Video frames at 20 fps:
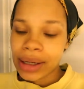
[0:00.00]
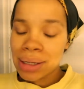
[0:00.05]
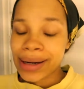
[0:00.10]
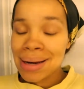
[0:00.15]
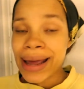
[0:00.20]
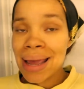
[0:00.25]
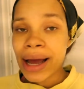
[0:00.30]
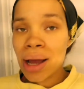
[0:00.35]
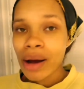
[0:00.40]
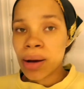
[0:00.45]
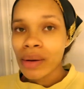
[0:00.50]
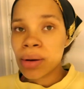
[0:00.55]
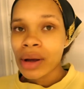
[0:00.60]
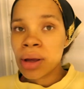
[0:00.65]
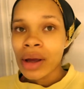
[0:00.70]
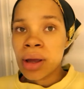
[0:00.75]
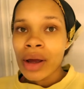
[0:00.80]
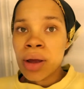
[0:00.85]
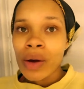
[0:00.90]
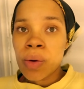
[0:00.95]
Now
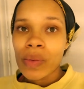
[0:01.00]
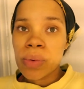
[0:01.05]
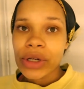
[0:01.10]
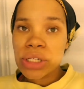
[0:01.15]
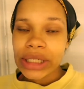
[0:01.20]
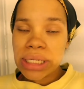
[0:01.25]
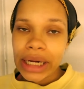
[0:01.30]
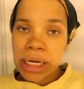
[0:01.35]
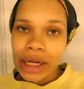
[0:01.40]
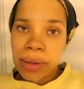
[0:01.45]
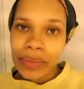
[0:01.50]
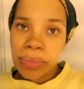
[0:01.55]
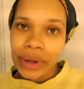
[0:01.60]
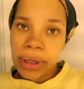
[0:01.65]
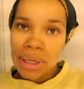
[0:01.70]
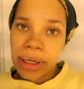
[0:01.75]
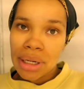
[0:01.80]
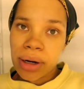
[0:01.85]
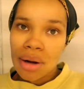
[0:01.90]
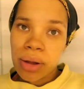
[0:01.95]
we just got done
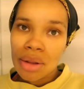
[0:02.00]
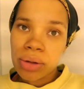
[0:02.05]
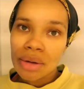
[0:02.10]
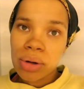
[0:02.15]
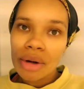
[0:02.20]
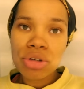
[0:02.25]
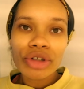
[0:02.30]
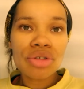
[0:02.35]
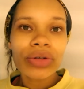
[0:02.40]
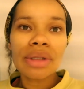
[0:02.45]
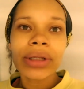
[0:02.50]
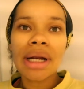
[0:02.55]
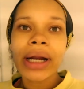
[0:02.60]
bringing in all the groceries